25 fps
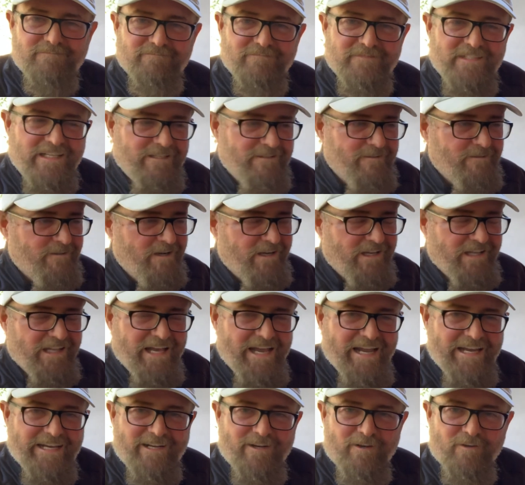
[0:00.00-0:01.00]
They're either going to
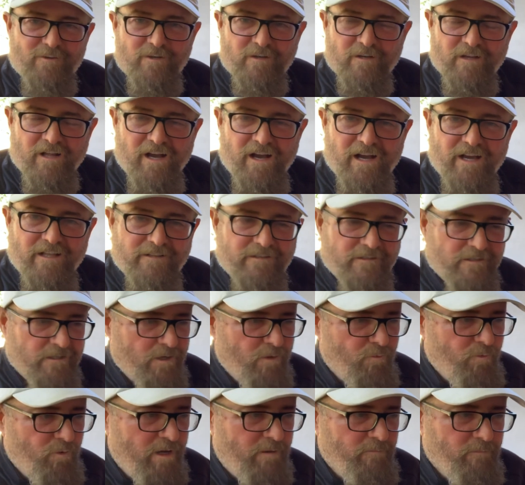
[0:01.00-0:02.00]
like it or they're not. They're
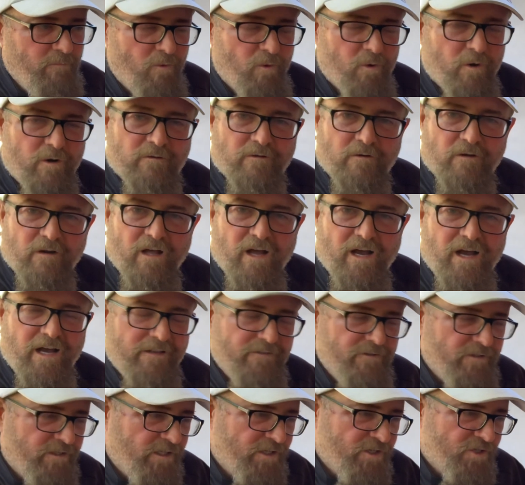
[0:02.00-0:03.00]
going to want more or they're not.
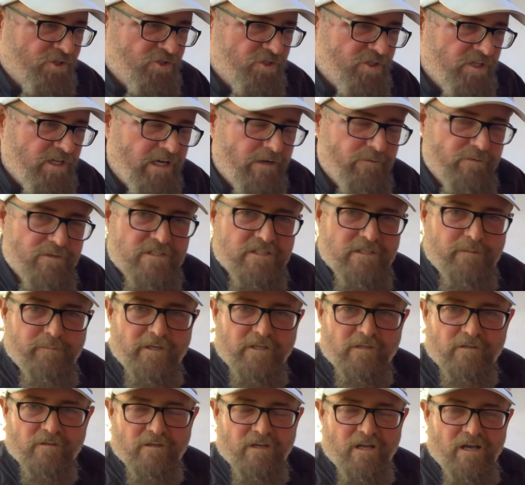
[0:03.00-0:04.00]
They're going to share it with
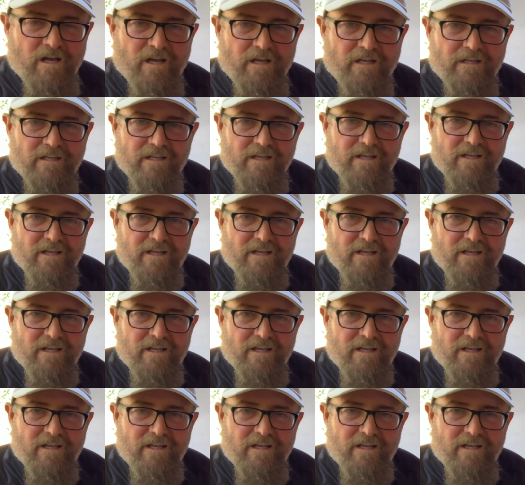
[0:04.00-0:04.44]
somebody or not.